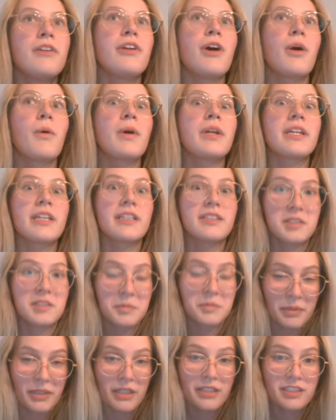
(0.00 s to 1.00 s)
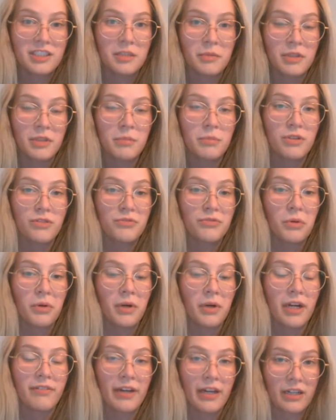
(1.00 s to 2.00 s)
No one can speak to me
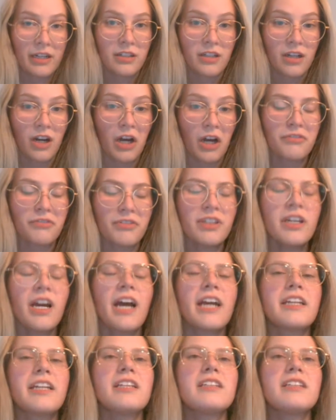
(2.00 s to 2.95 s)
before I've had coffee.